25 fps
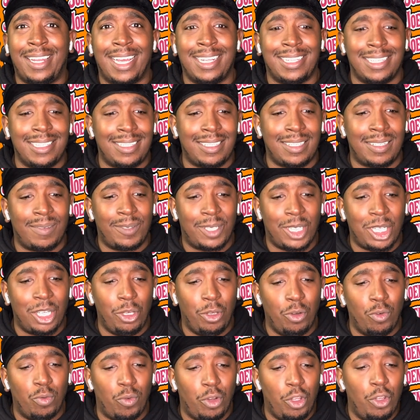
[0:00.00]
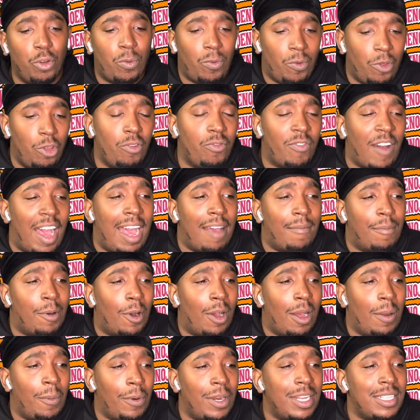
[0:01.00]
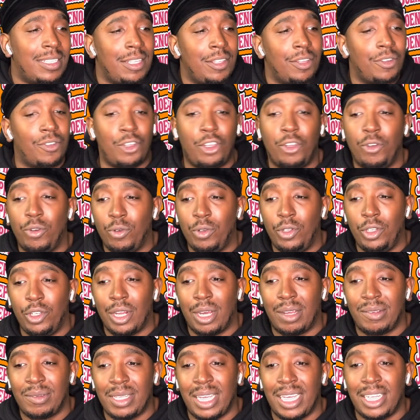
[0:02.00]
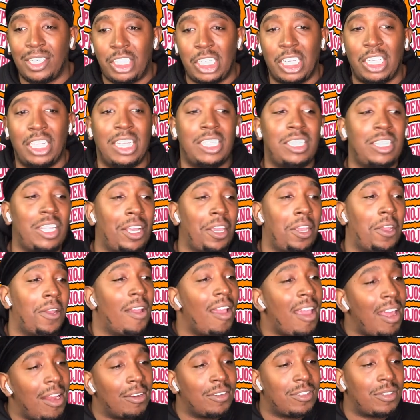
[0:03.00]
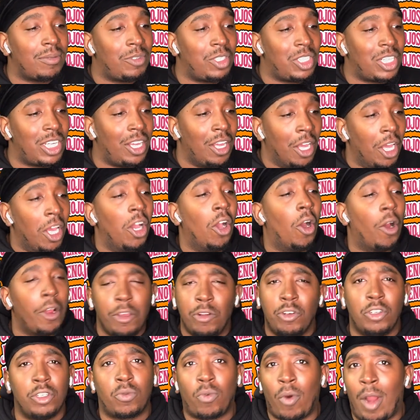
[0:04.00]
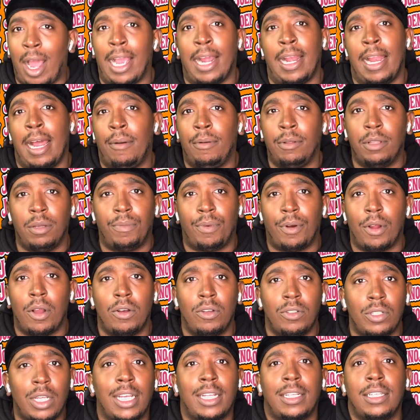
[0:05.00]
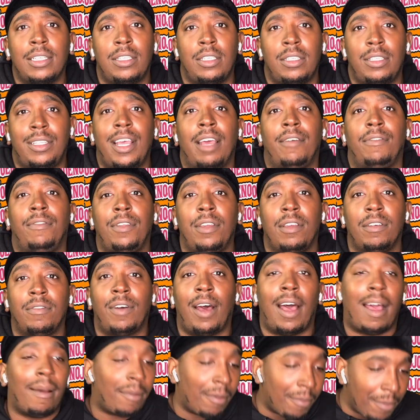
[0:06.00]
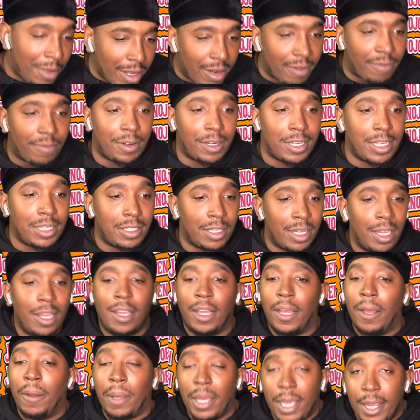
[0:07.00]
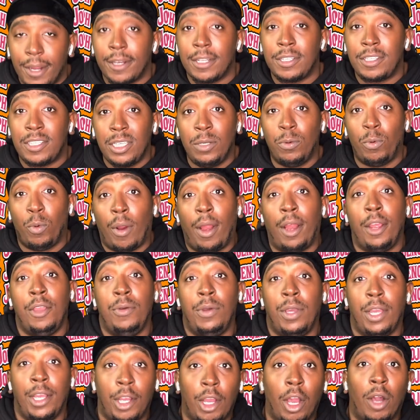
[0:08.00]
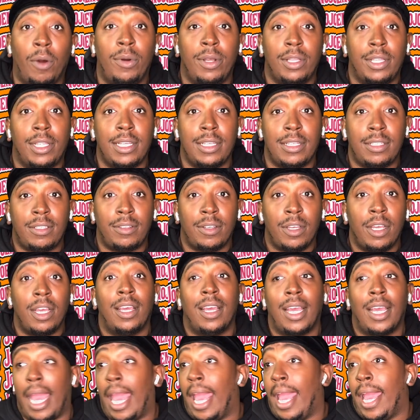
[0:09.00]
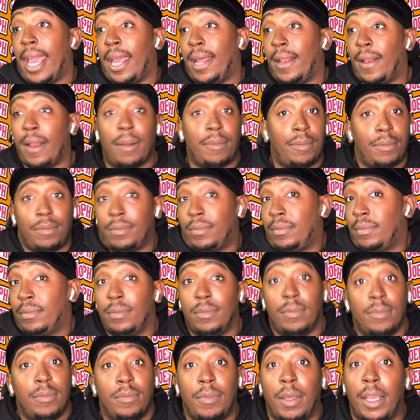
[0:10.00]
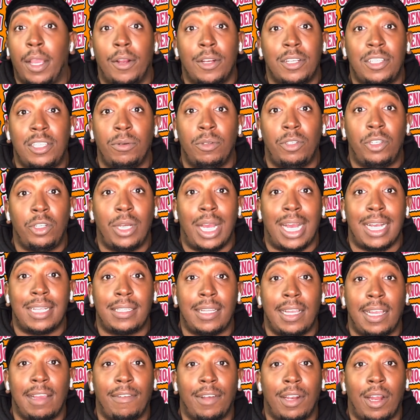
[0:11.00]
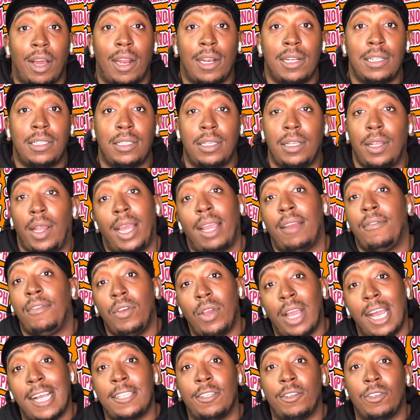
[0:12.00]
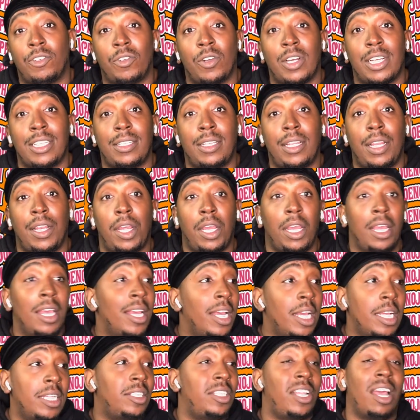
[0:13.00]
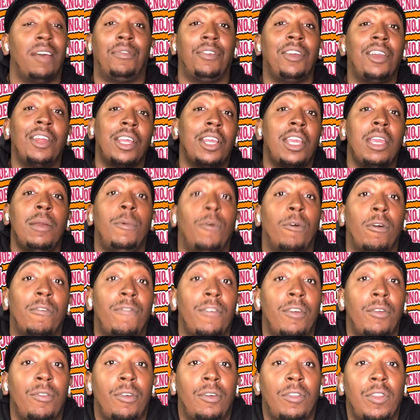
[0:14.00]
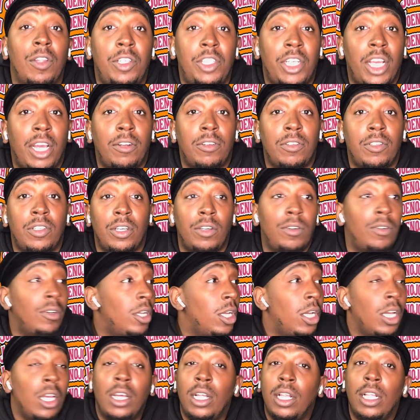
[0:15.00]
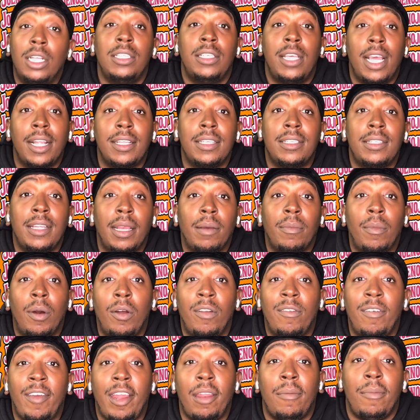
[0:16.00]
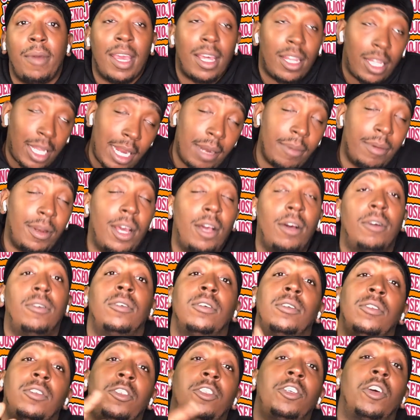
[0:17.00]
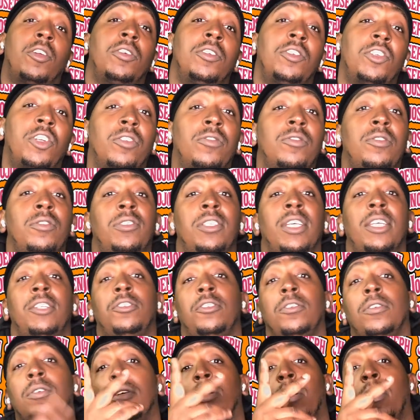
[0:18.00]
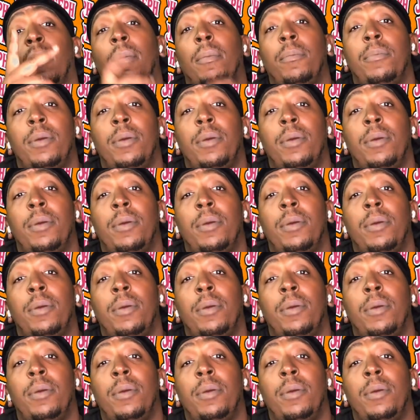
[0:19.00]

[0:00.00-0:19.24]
Like, this is some shit you, you, you vibe on when it's either you, you know what I'm saying, chilling, stuck in your head or some shit, or you just rocking out with the bros. Like, this is definitely a vibe. I'm here for this, here to see where you can go with this, and here to see what you guys think of it, honestly. Like, if you guys are interested in it, it's definitely going to keep going further on the channel, so let's get this nigga motivated, man. Let him know. General Joseph sent you.